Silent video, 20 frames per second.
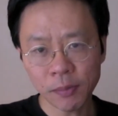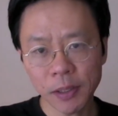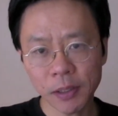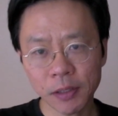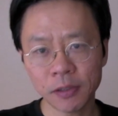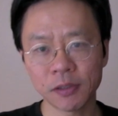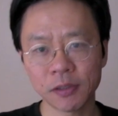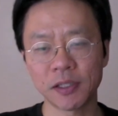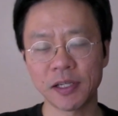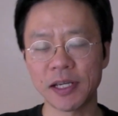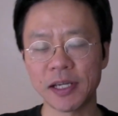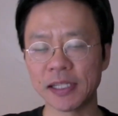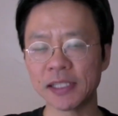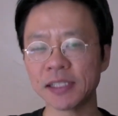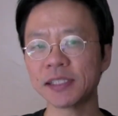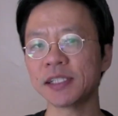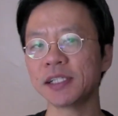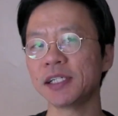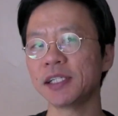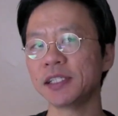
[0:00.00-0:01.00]
all the
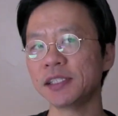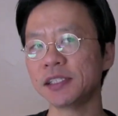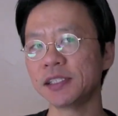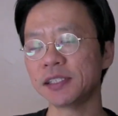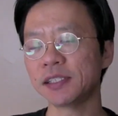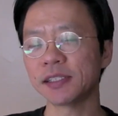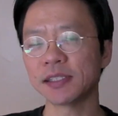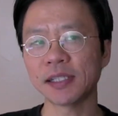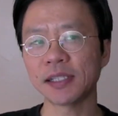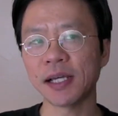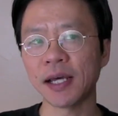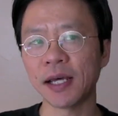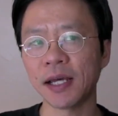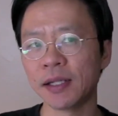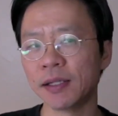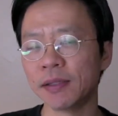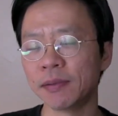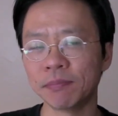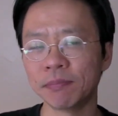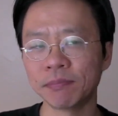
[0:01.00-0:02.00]
essays
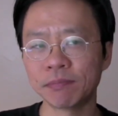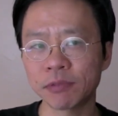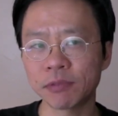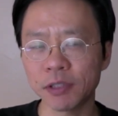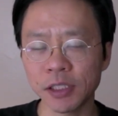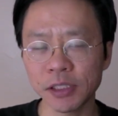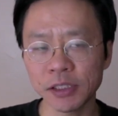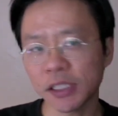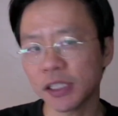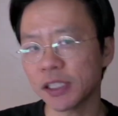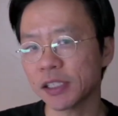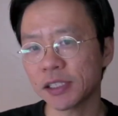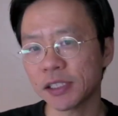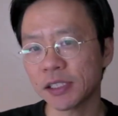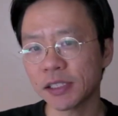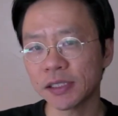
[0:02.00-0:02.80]
and projects,